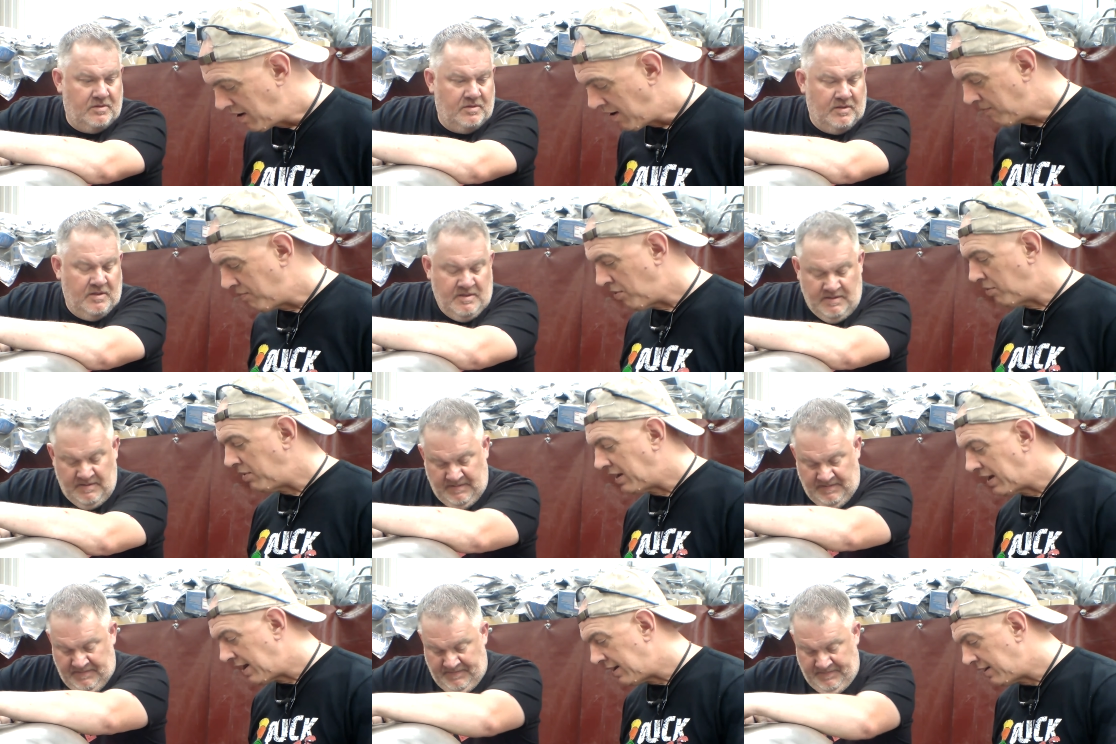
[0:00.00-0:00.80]
Speaker 1: I'm probably
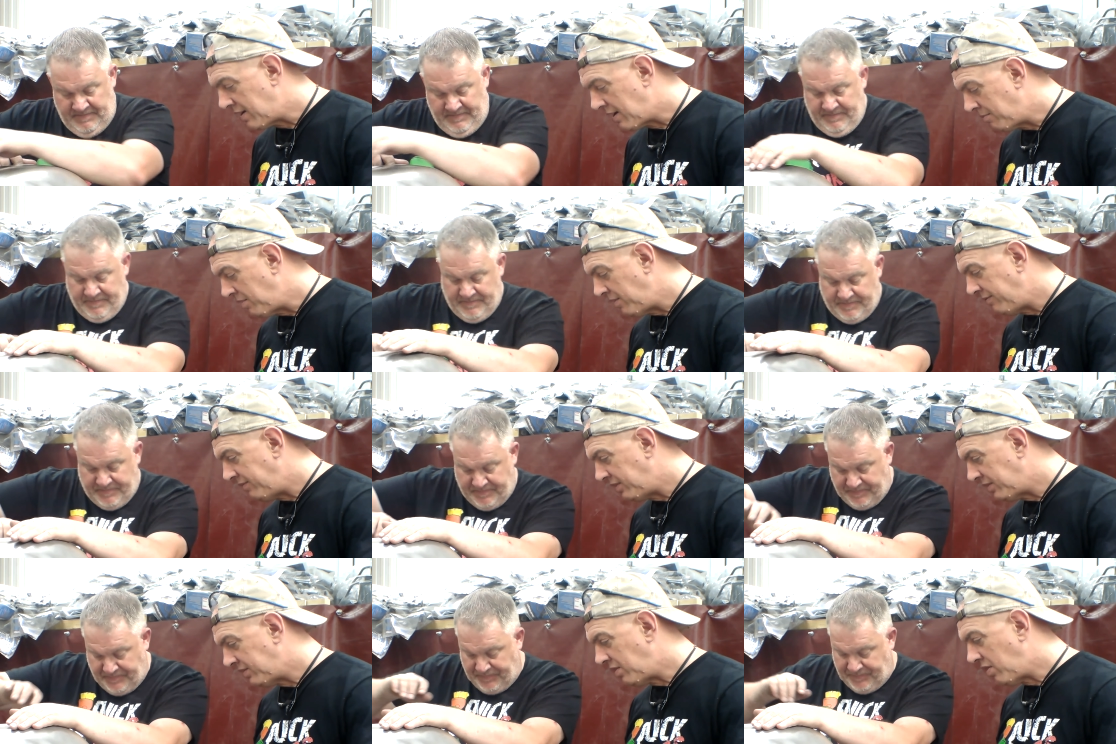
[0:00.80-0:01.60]
going to end up
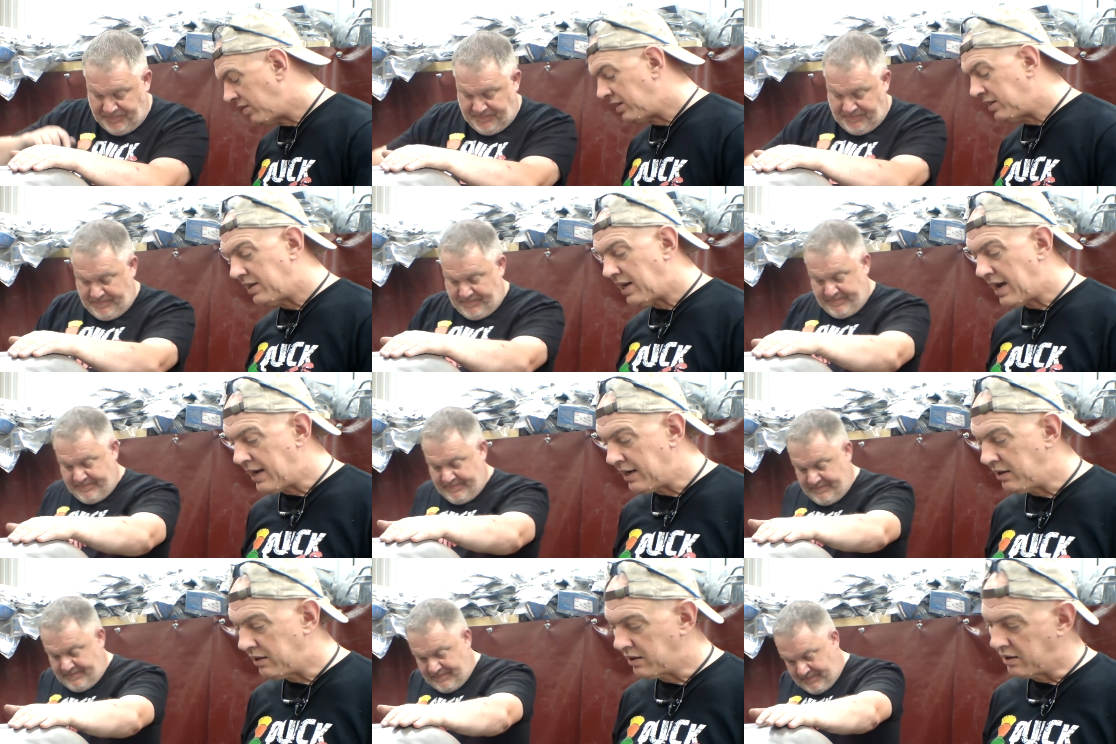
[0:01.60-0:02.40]
moving the side
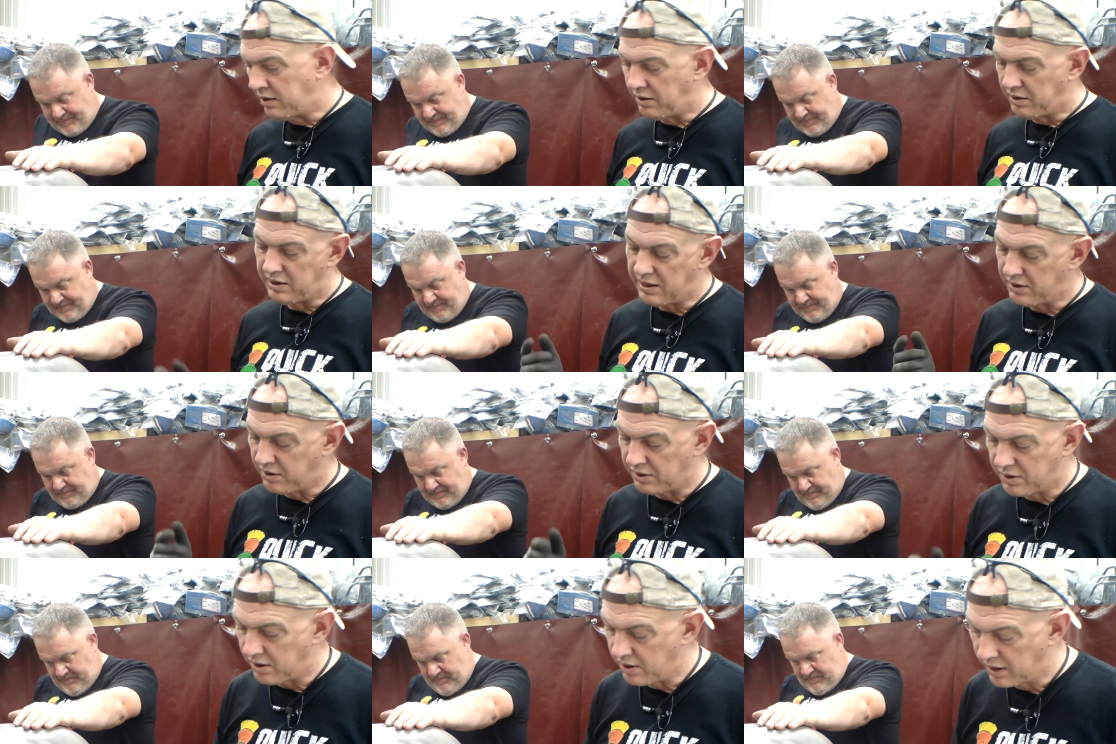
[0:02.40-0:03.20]
stand because that's
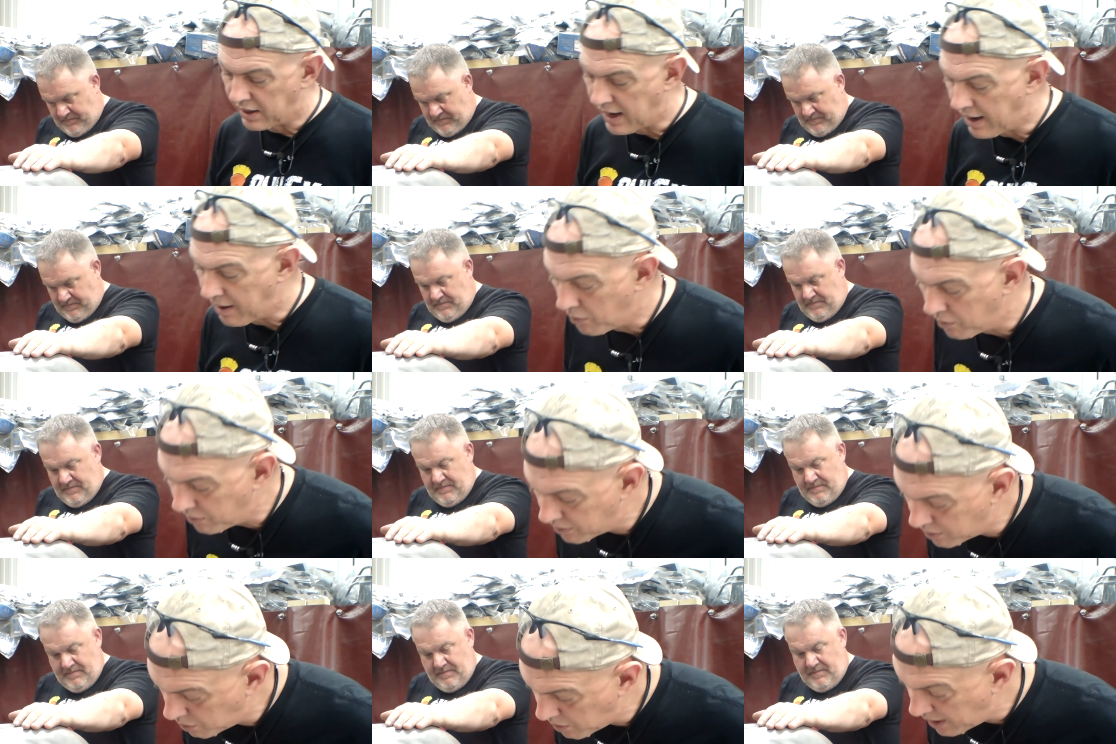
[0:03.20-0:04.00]
just going to get in
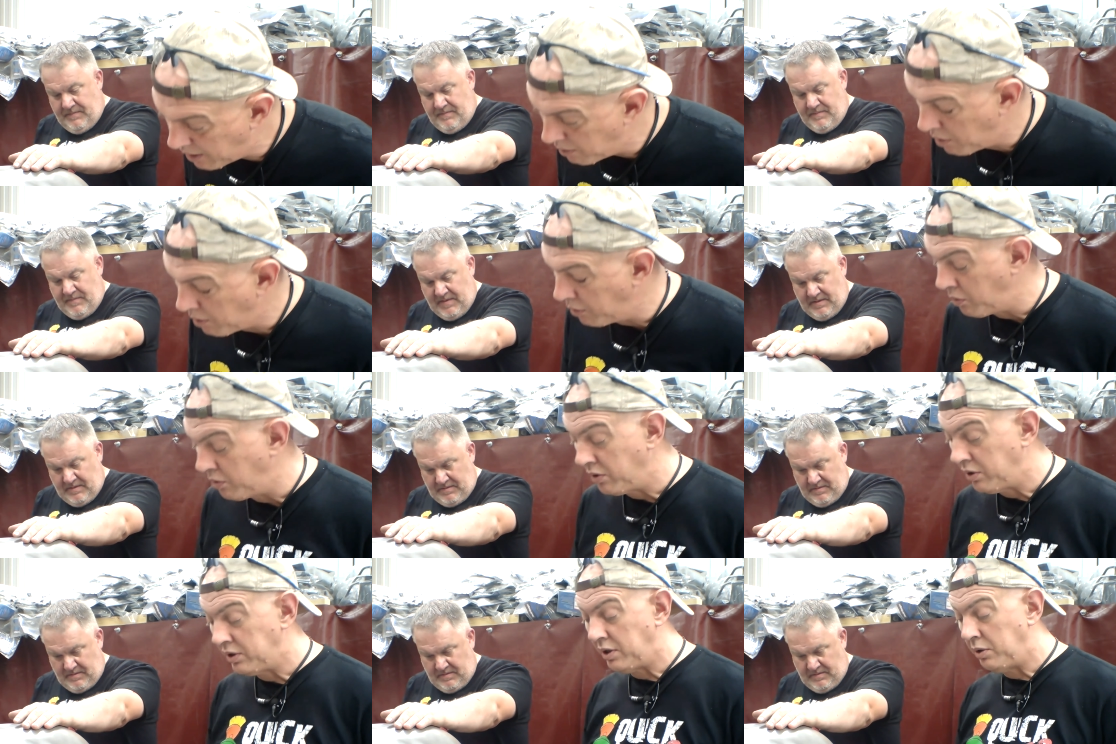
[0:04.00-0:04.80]
the way of what we
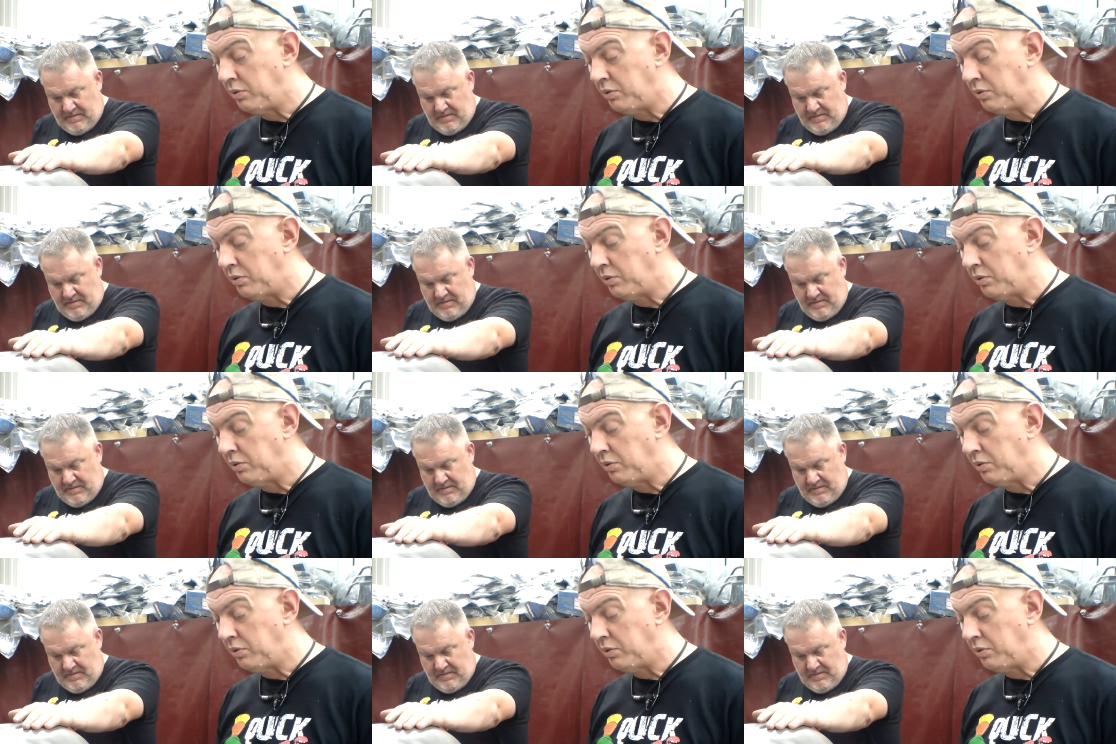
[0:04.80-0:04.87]
want to